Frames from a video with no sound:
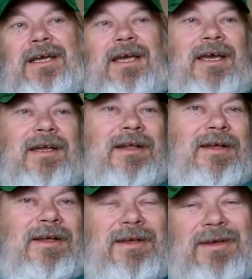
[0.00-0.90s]
and
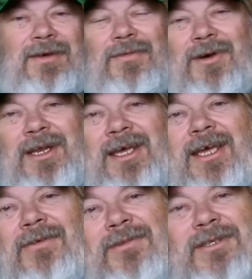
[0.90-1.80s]
what
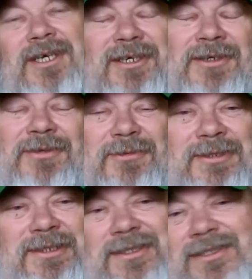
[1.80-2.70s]
he would do
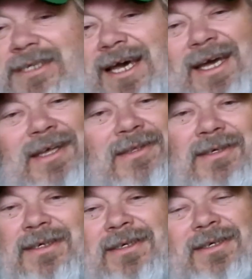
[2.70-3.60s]
was tie
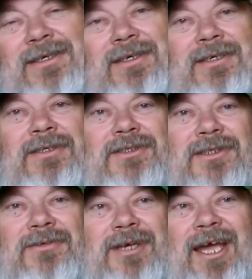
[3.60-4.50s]
the
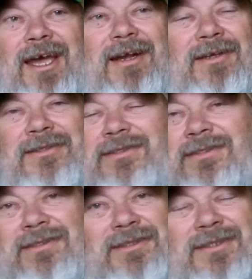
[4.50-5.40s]
show cattle
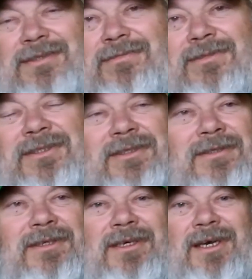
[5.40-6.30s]
to the the,
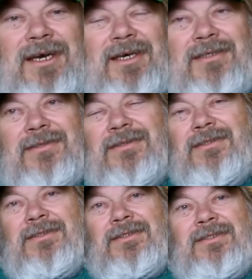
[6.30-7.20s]
the uh,
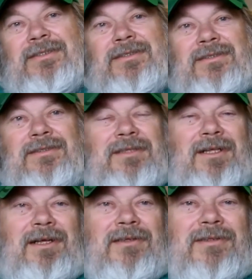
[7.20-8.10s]

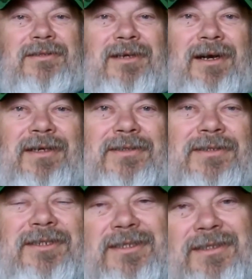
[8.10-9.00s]
halter
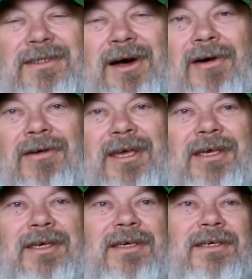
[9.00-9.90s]
on the
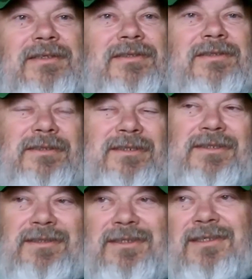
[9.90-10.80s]
donkey, and
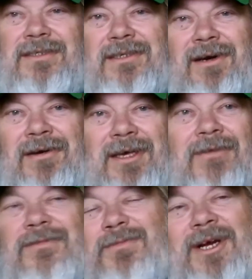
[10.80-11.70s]
and then the
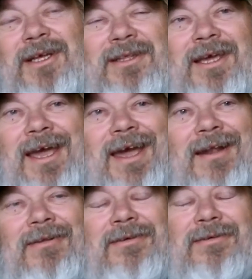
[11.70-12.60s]
donkey would break the
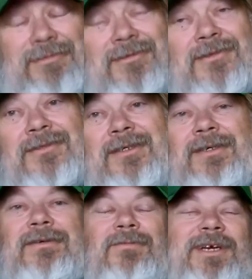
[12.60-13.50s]
cattle. Of course,
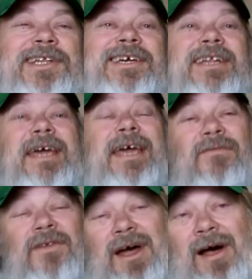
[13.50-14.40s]
we didn't
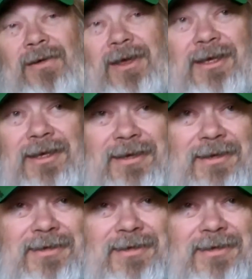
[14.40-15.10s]
have a donkey.